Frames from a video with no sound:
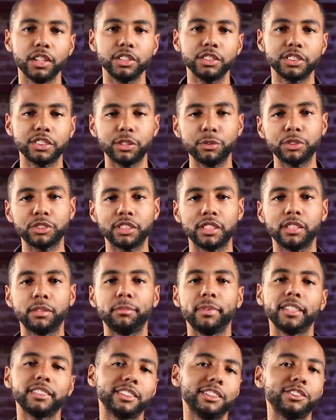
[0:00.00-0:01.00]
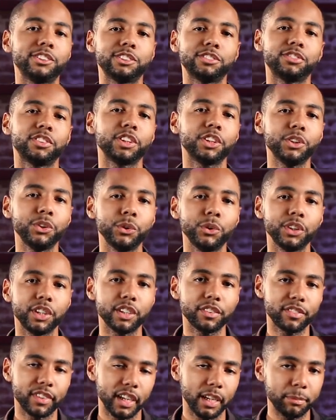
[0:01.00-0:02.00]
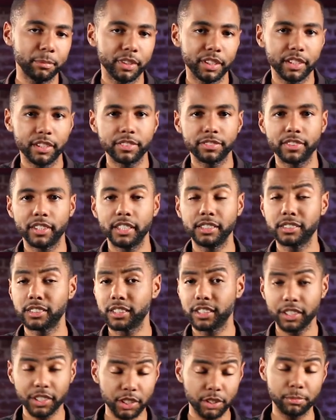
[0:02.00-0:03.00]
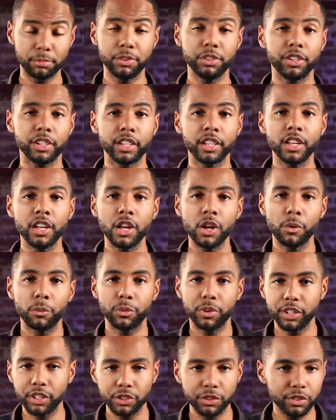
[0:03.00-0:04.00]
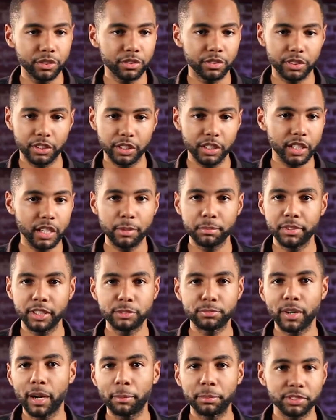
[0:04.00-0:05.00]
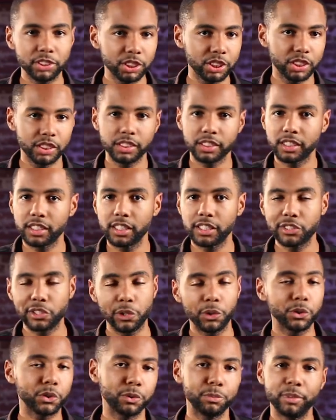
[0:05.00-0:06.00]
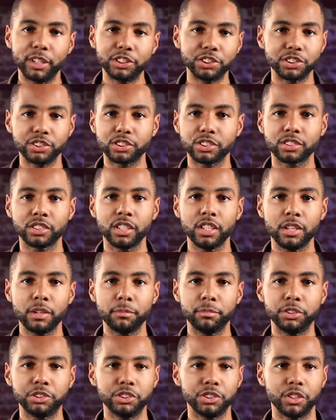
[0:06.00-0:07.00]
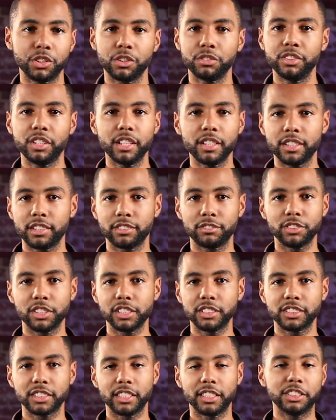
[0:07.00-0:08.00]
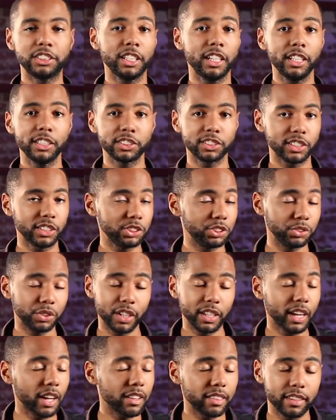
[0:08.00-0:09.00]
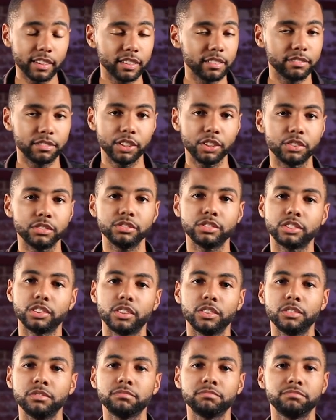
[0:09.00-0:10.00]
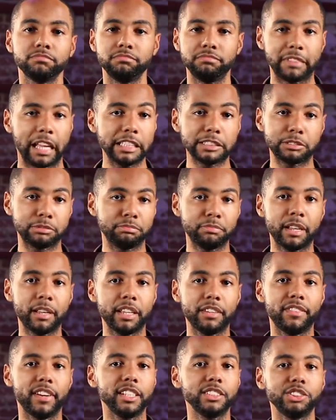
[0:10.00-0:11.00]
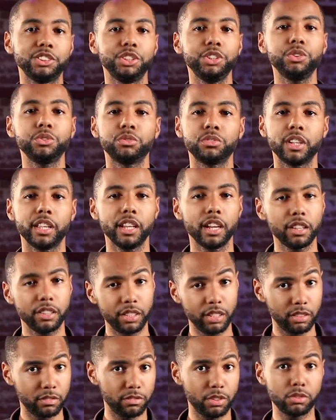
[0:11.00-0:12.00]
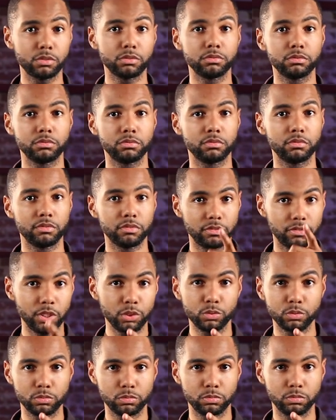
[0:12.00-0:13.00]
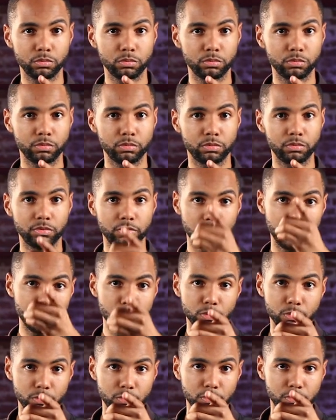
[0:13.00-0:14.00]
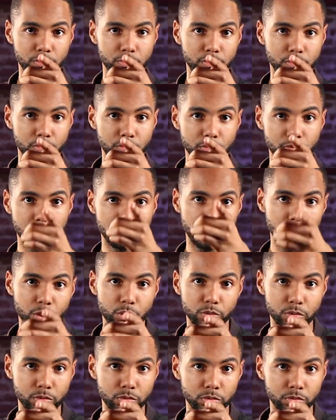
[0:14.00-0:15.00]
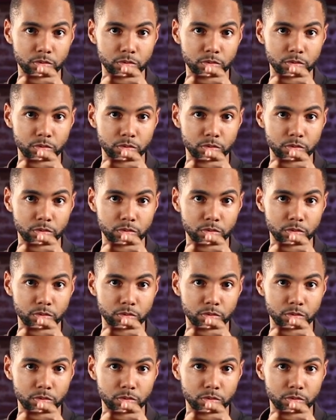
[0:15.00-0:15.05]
See what's in the best interest for you, your family, your friends, and your community when you look up these propositions and these local measures. But you know, nothing really is gonna change unless you get out there and vote. So that's my advice to you. Get out there and vote. Vote. Vote. Vote.